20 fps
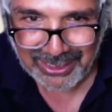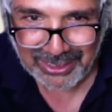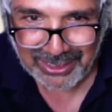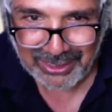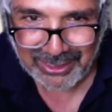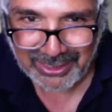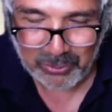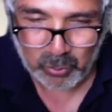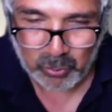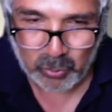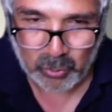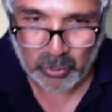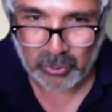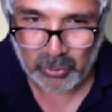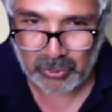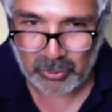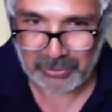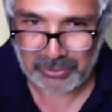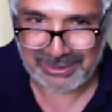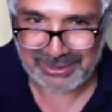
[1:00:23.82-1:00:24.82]

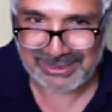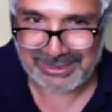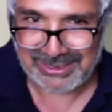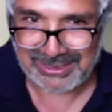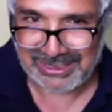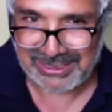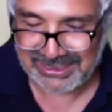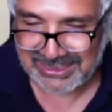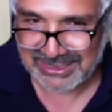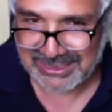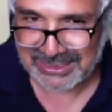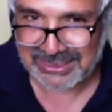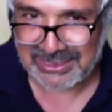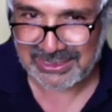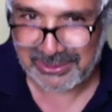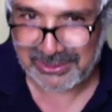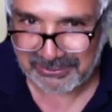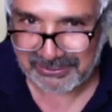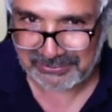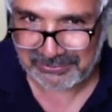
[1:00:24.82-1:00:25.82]
wall, and and just
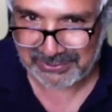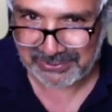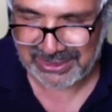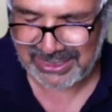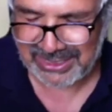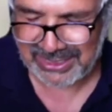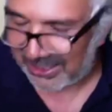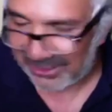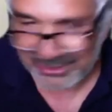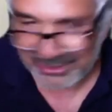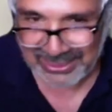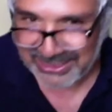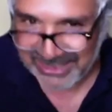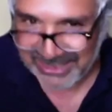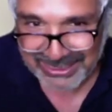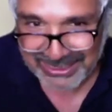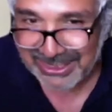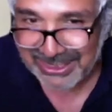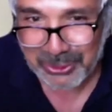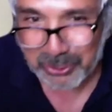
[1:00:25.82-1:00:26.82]
kind of
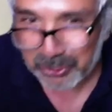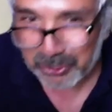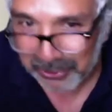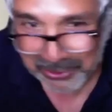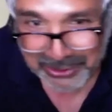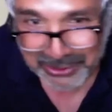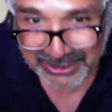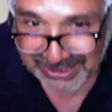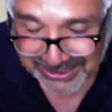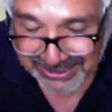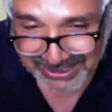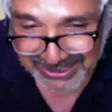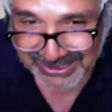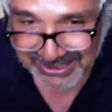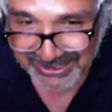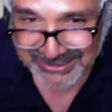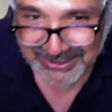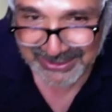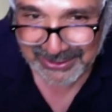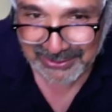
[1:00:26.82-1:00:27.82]
it, all of these
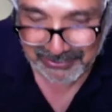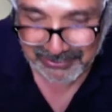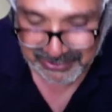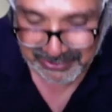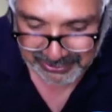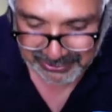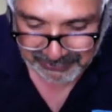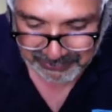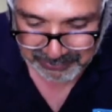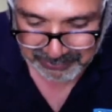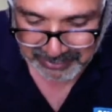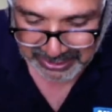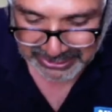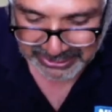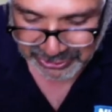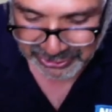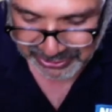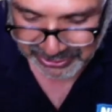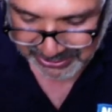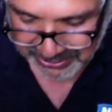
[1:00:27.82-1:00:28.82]
things that you've kind of
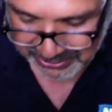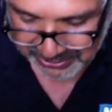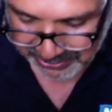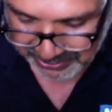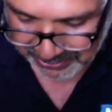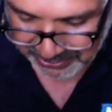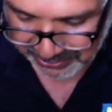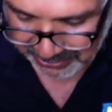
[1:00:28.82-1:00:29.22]
mentioned are